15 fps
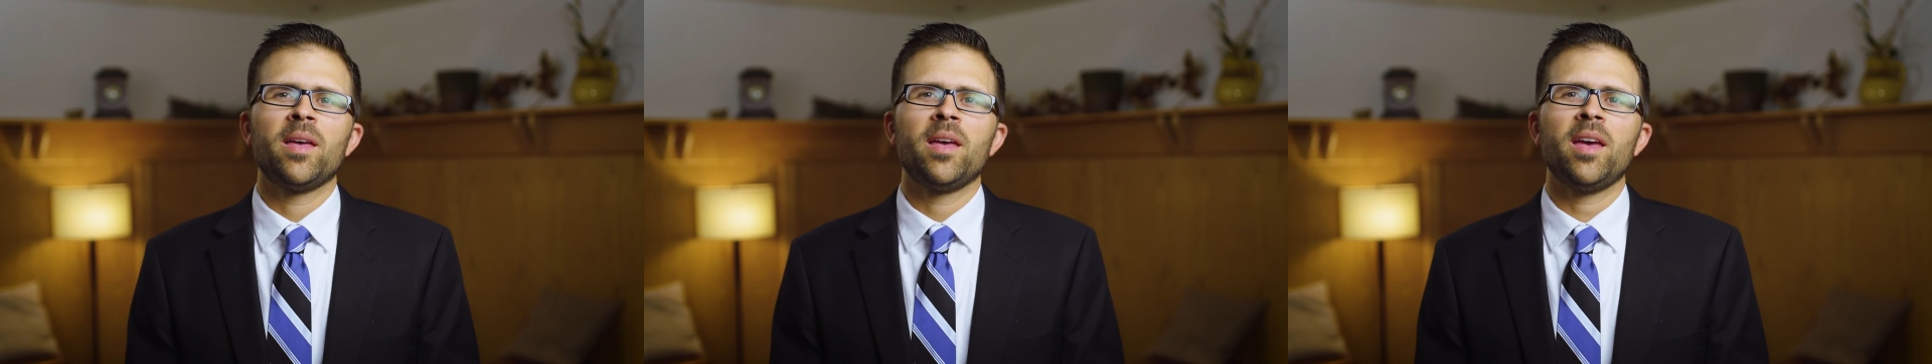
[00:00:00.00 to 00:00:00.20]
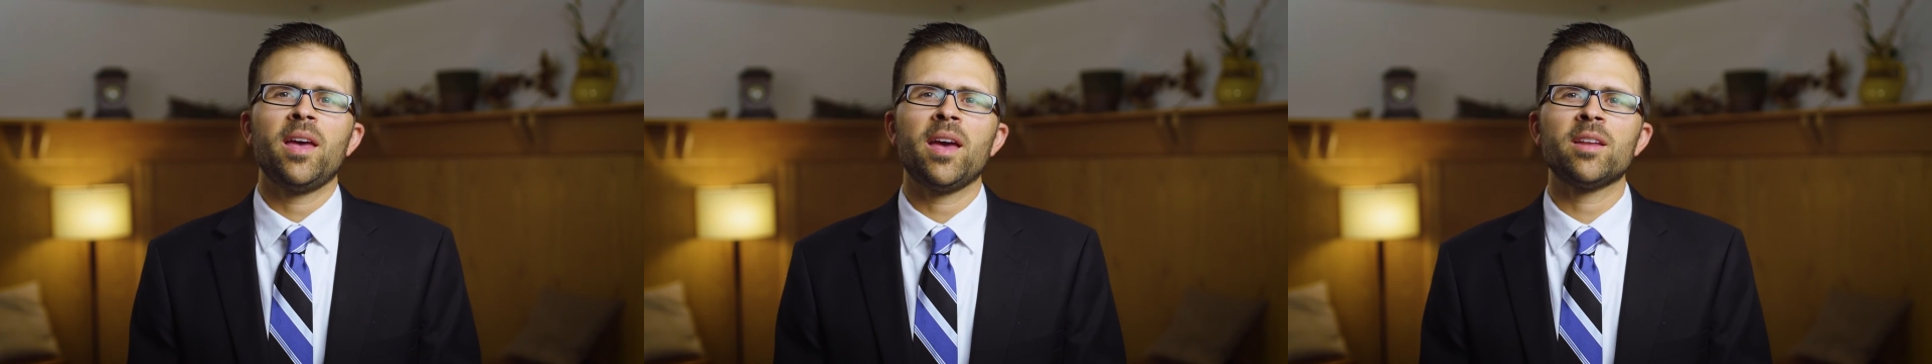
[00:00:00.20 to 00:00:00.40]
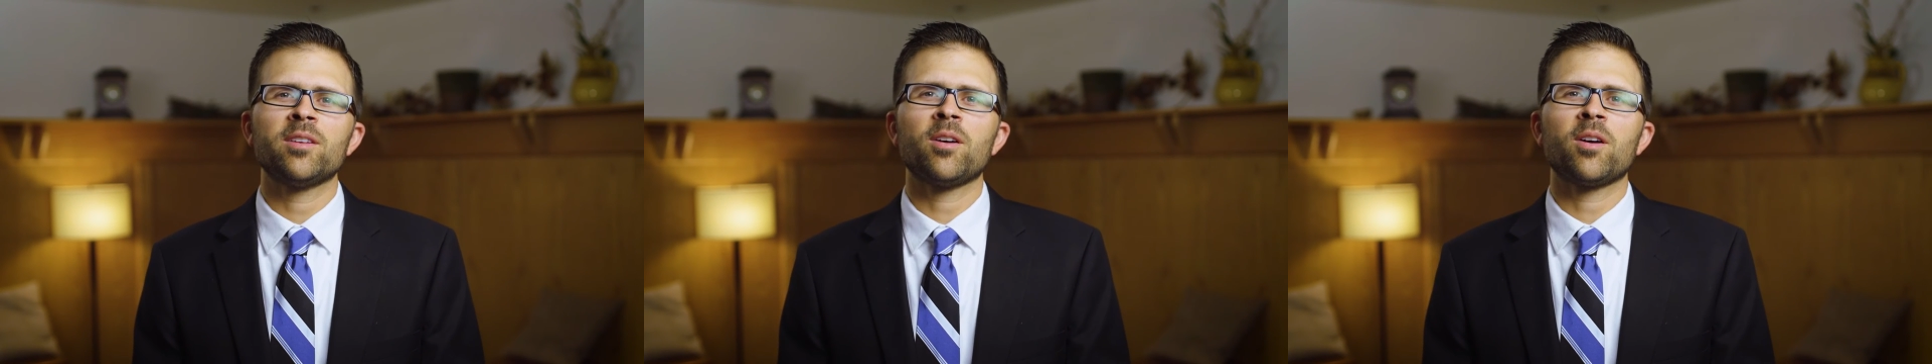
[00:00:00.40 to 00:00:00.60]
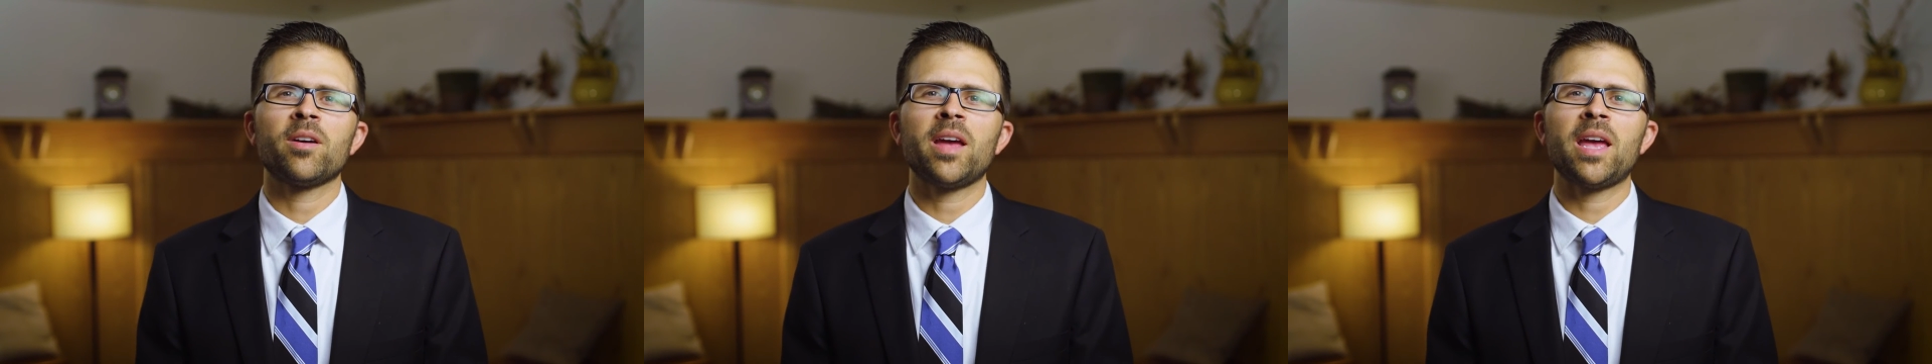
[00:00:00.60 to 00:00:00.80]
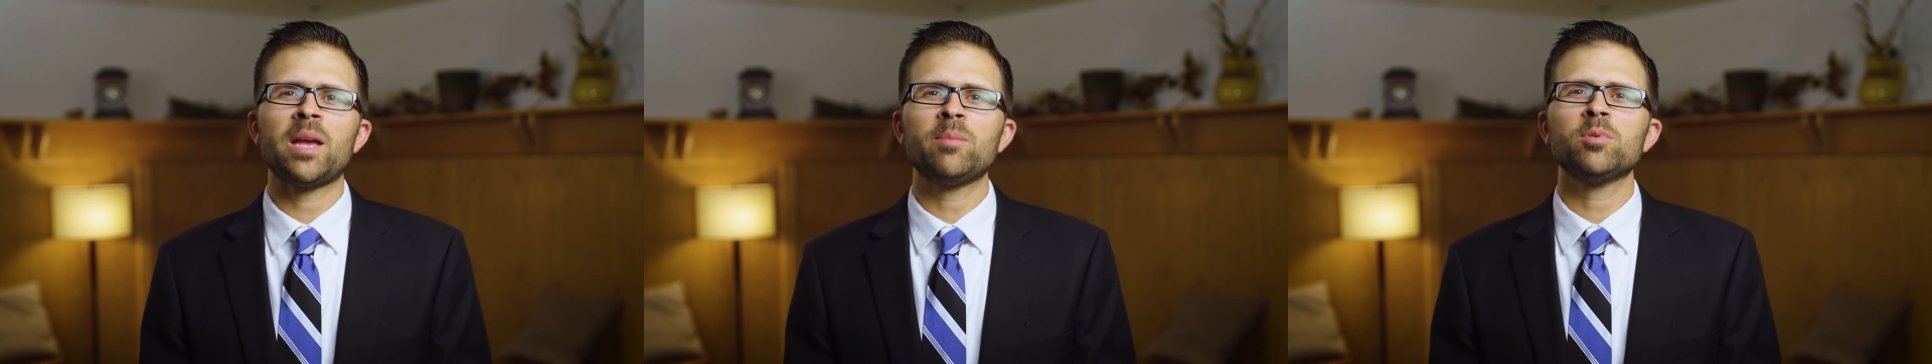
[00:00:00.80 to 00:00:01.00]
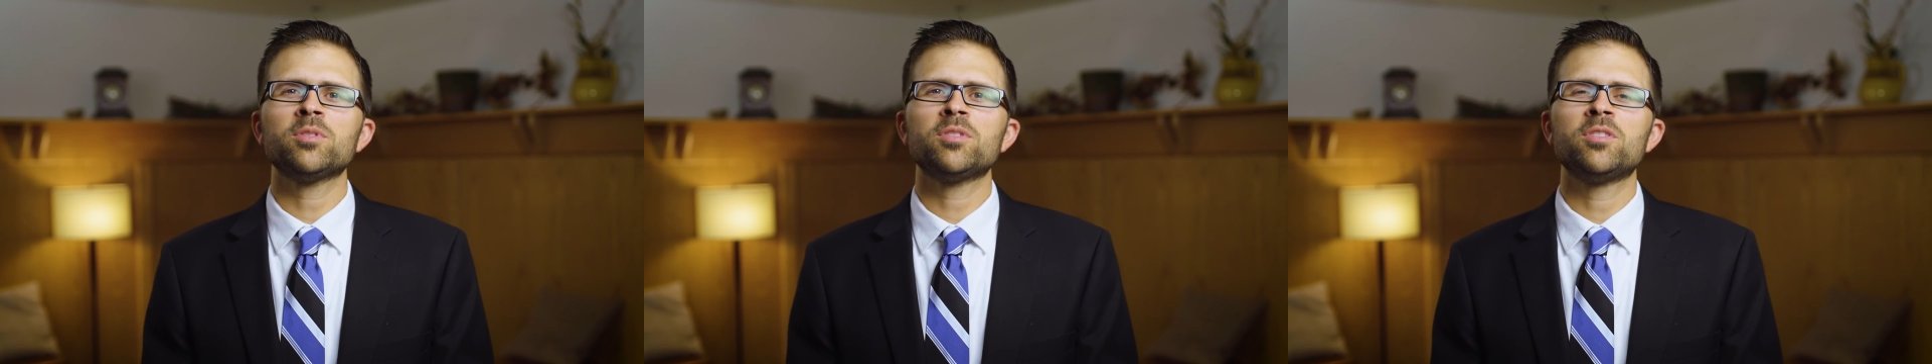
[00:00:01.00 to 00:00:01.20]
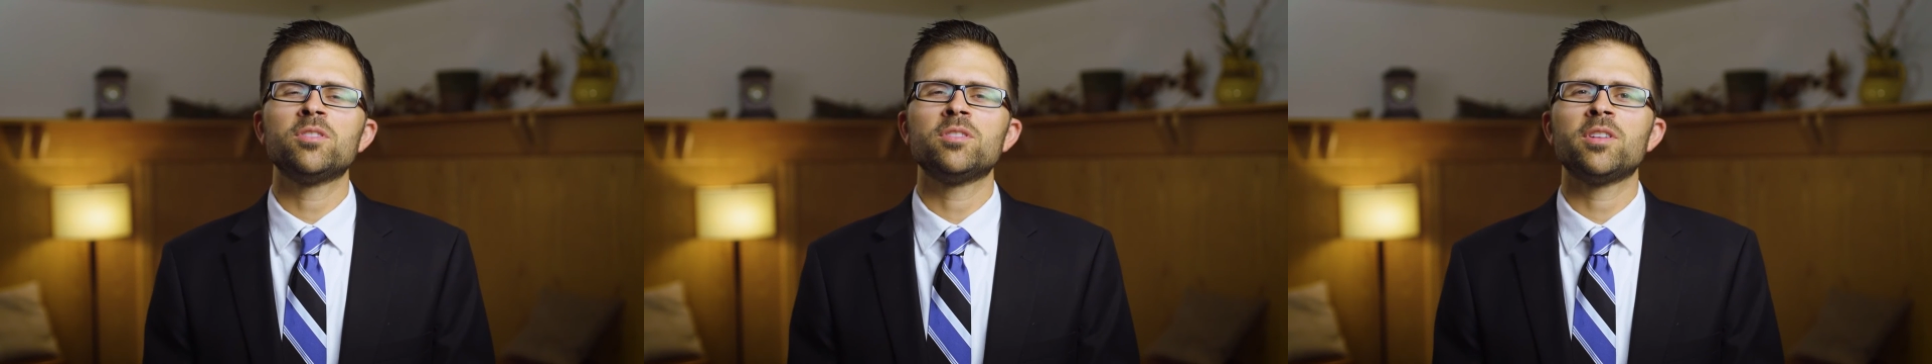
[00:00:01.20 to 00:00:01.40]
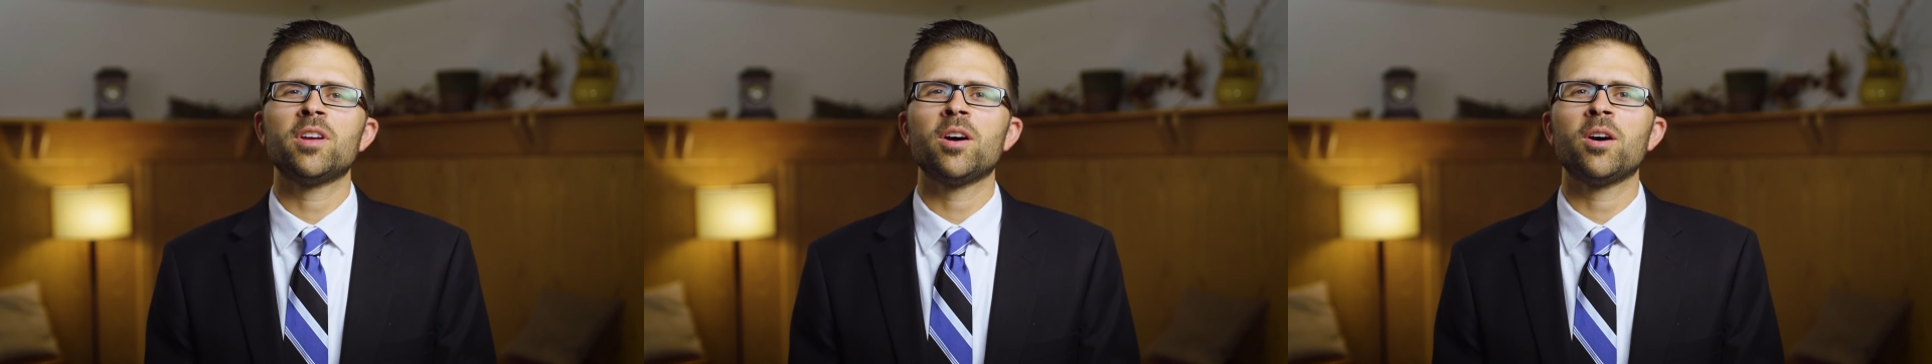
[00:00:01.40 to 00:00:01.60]
and are able to
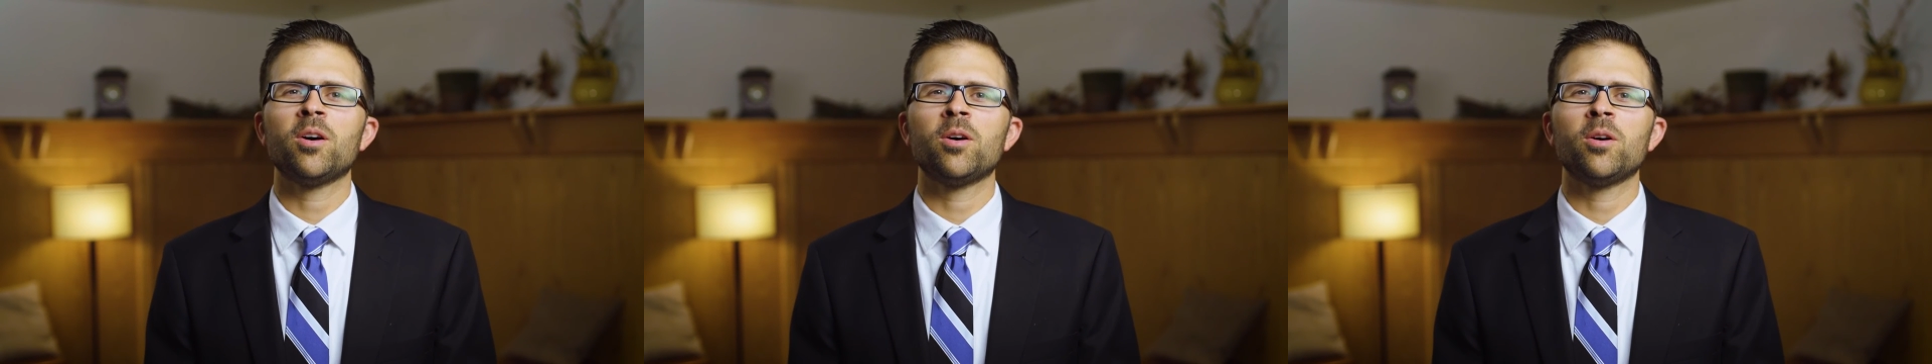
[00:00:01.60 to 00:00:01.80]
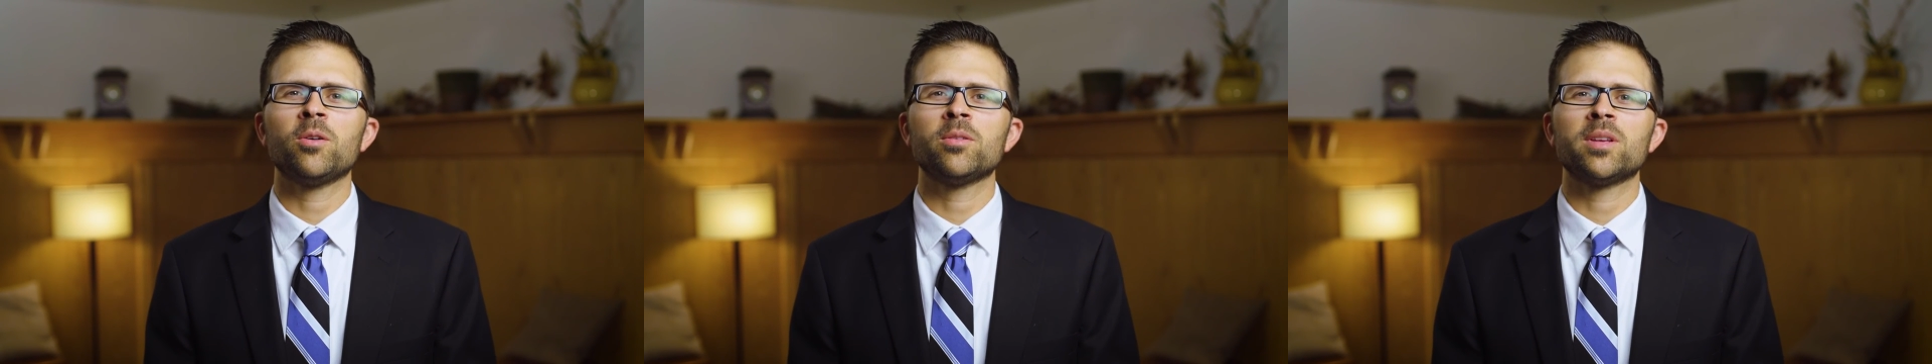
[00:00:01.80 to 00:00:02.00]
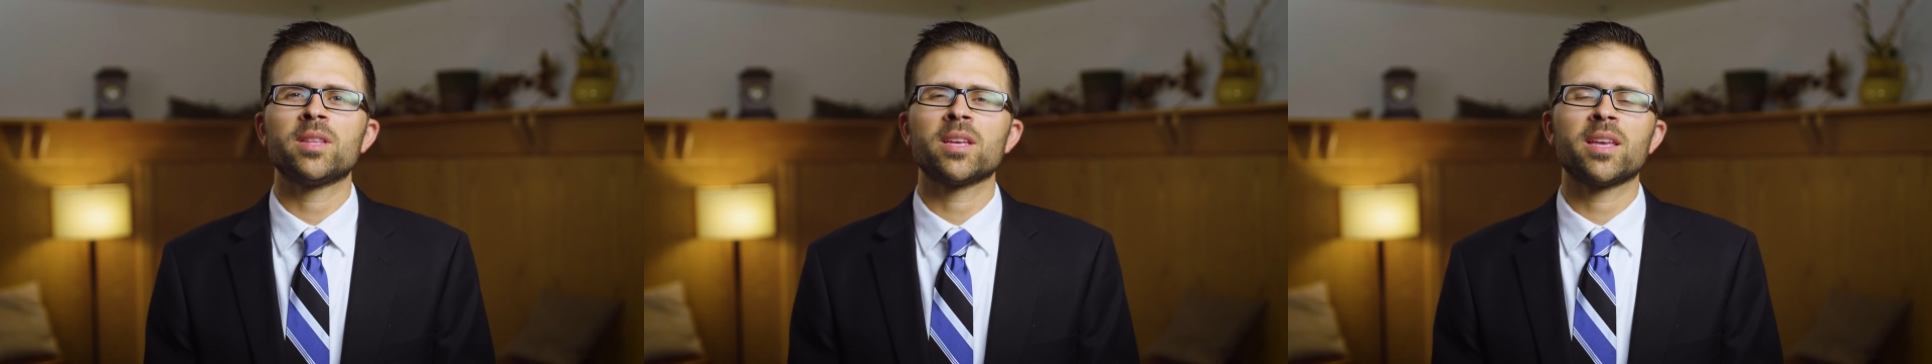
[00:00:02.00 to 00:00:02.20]
know that the